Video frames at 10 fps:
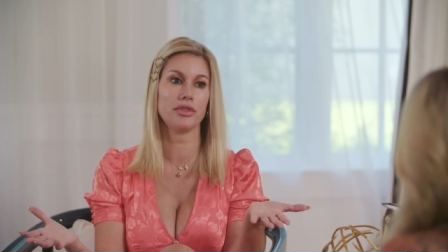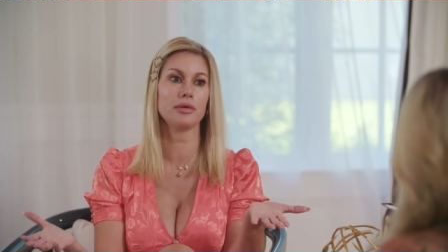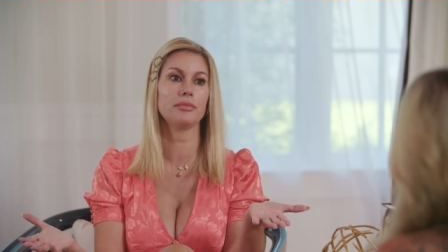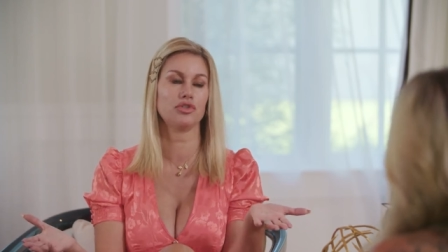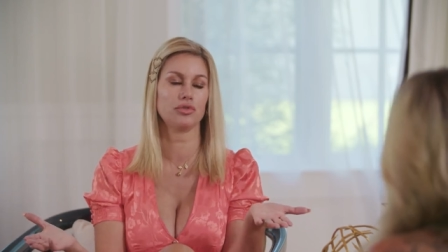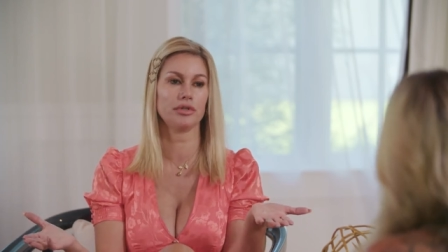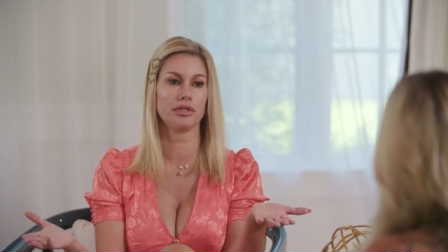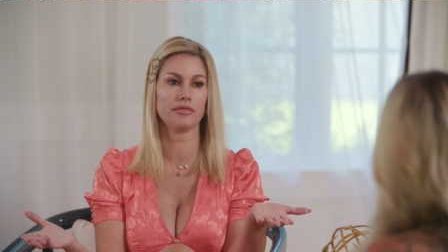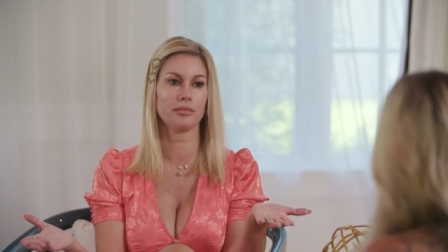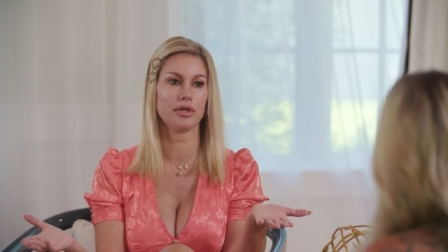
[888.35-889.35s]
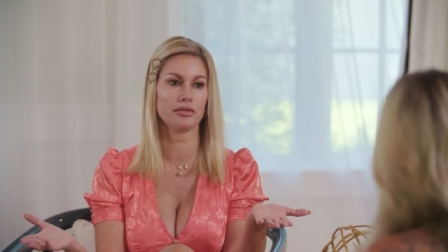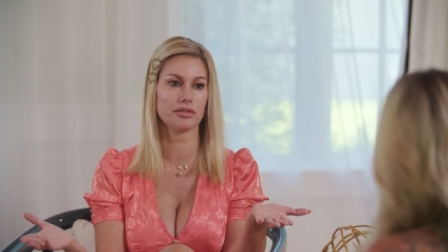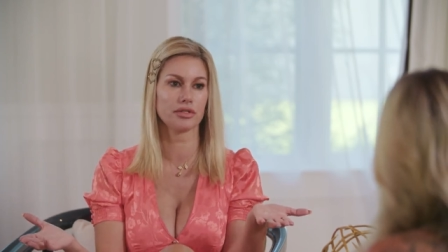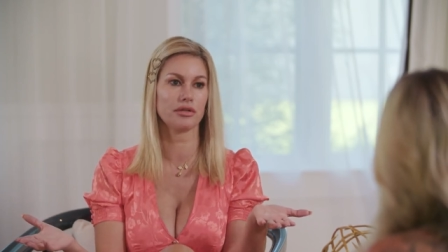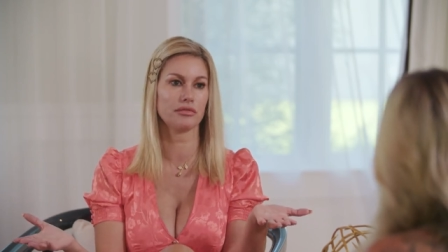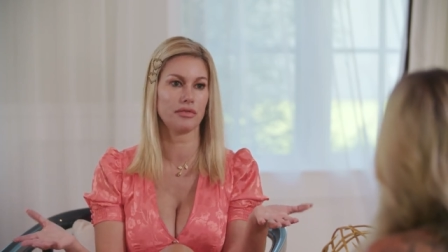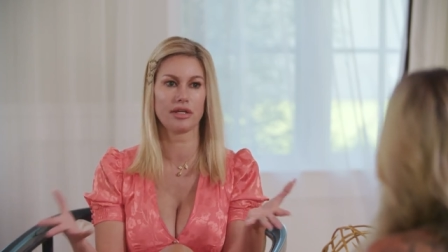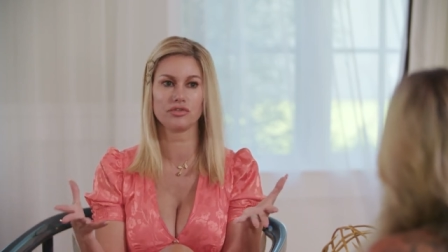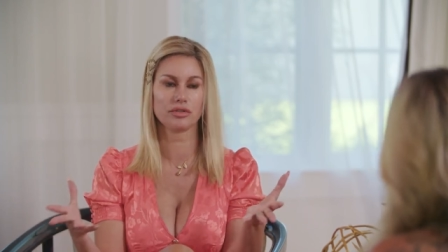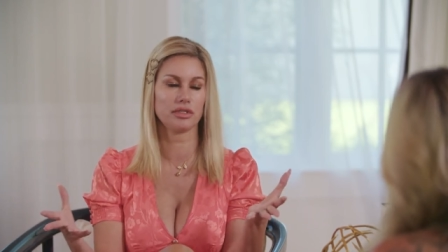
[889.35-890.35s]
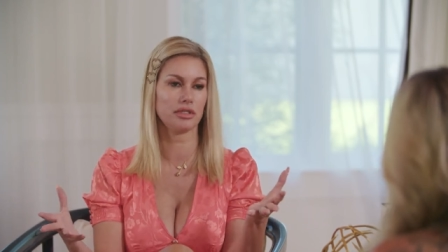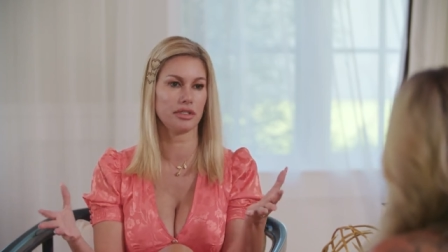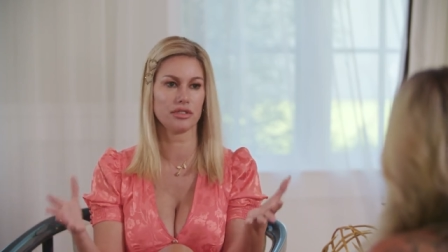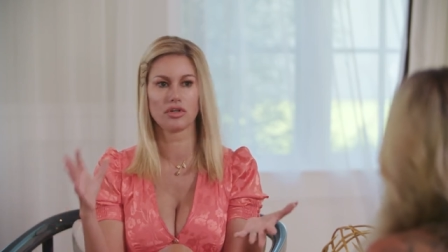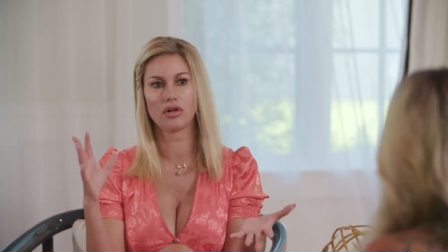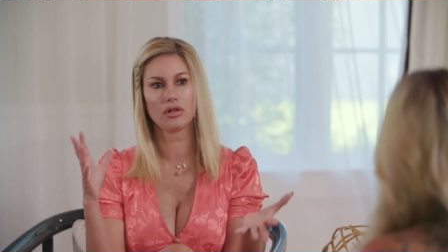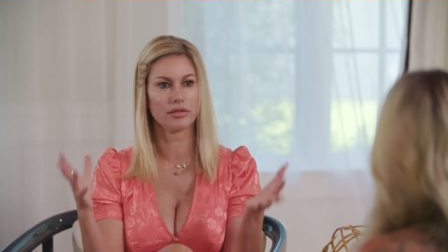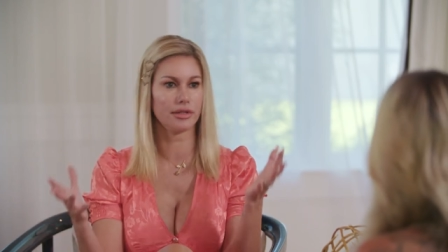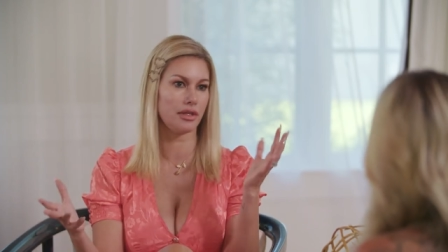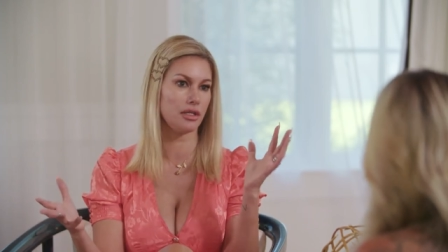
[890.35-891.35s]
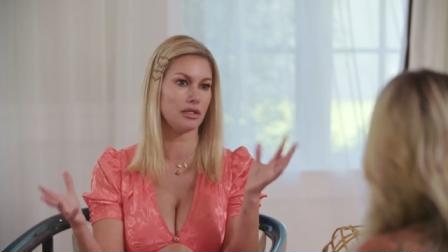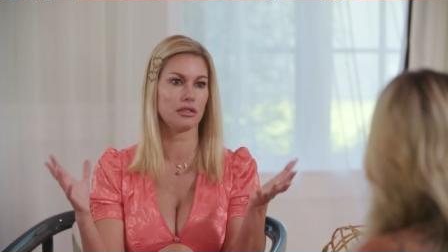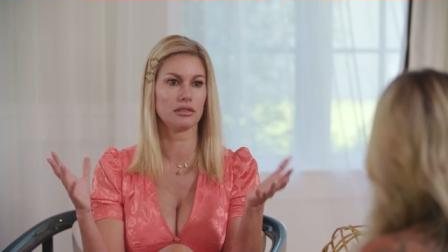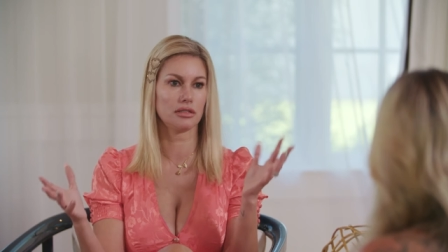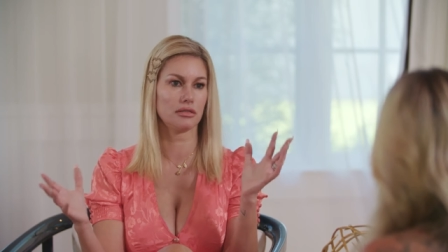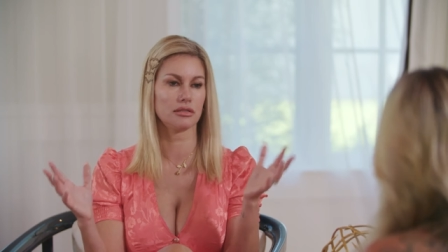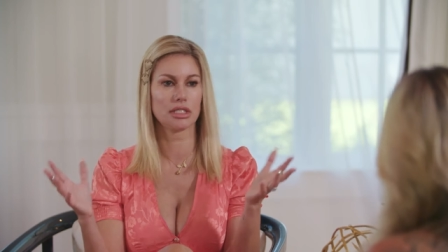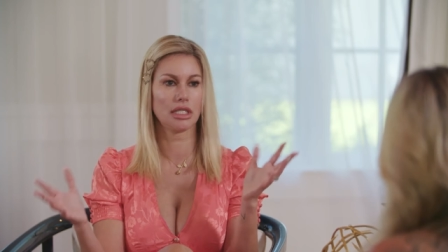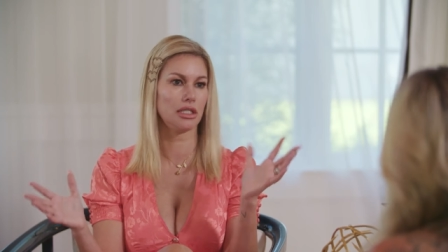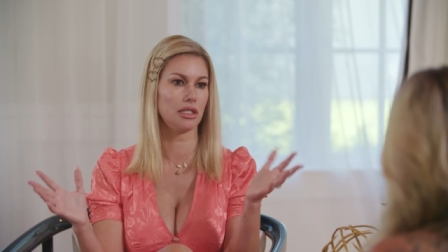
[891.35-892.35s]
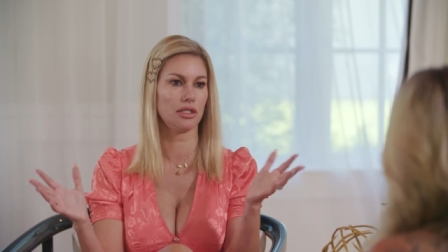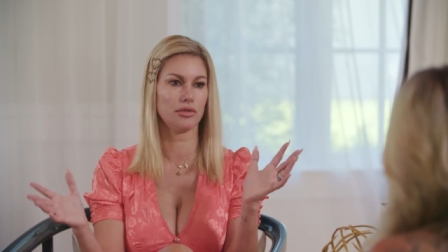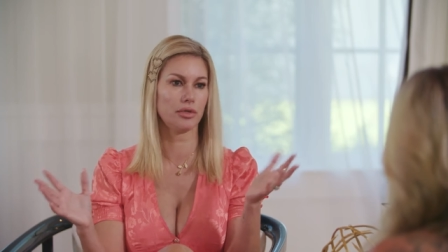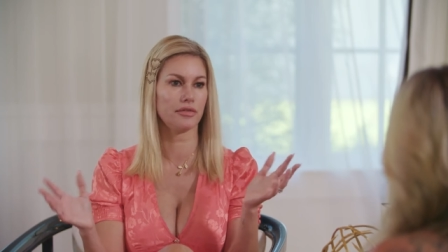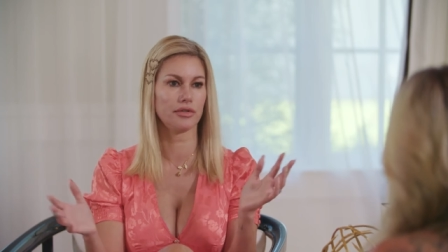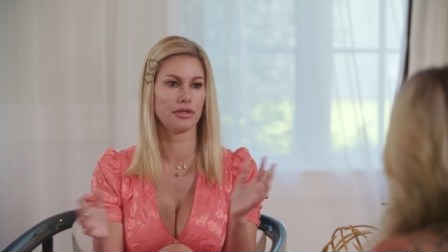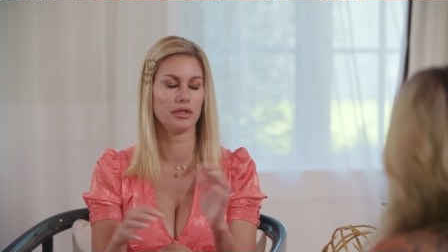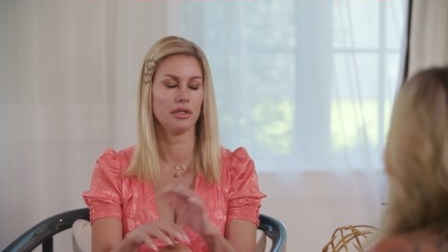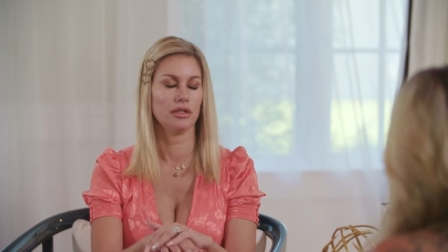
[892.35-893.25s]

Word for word: the majority of the models are naturally like tall and thin and skinny or whatever.